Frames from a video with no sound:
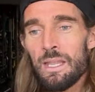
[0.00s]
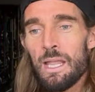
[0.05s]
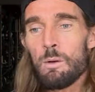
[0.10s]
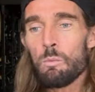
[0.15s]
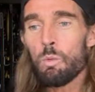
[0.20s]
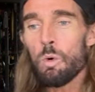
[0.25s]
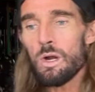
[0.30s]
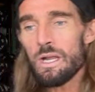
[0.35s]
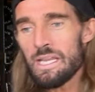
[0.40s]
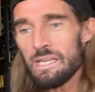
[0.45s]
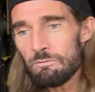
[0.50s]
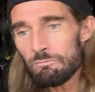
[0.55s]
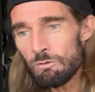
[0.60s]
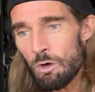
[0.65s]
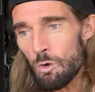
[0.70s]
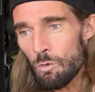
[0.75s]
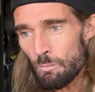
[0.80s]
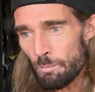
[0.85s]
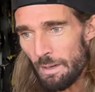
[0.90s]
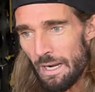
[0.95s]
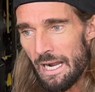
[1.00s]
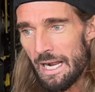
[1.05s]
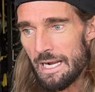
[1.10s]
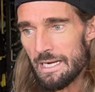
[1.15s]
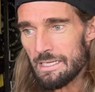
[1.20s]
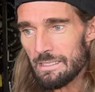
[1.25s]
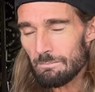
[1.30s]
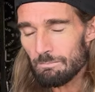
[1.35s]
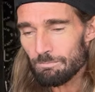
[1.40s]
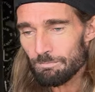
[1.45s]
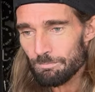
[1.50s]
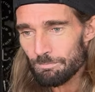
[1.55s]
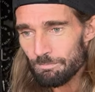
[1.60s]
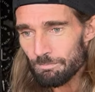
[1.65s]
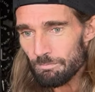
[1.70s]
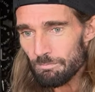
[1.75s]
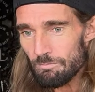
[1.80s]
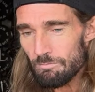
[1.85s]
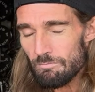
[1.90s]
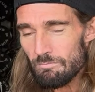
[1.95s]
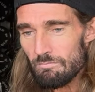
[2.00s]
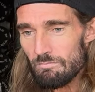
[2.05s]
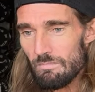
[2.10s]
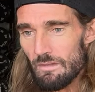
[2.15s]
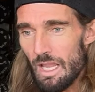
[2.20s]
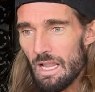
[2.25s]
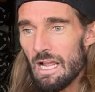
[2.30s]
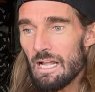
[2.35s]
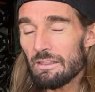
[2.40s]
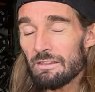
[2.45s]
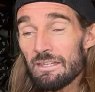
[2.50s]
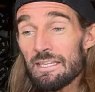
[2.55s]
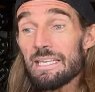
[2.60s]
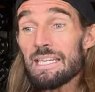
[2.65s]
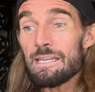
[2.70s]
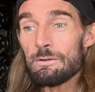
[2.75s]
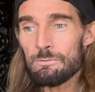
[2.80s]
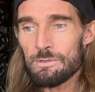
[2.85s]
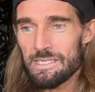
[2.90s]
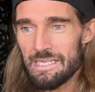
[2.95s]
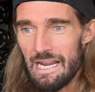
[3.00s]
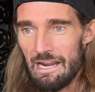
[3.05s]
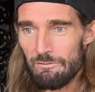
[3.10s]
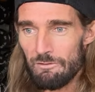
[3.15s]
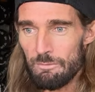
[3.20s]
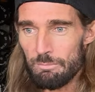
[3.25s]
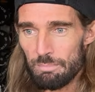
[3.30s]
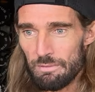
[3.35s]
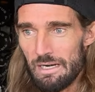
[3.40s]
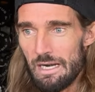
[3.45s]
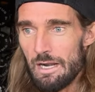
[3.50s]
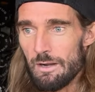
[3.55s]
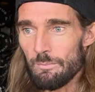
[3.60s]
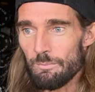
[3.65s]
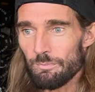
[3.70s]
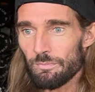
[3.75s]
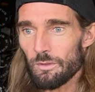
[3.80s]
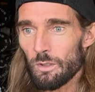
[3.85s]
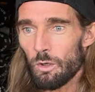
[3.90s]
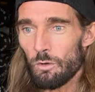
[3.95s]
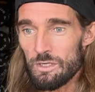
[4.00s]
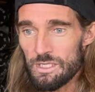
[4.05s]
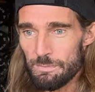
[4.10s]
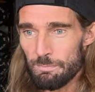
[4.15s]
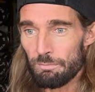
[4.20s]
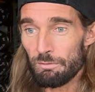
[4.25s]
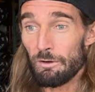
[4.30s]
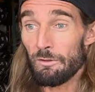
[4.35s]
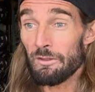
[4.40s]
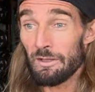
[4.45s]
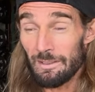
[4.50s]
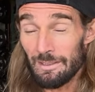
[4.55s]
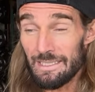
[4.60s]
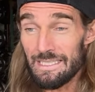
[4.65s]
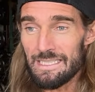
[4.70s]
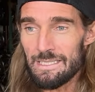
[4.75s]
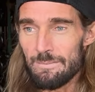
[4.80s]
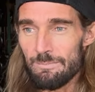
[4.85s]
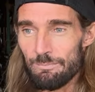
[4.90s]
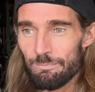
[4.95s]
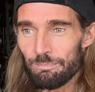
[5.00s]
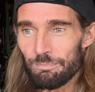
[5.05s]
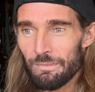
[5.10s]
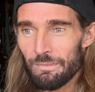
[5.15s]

And what he wrote back, I think it was Gavin Brown or his brother Liam.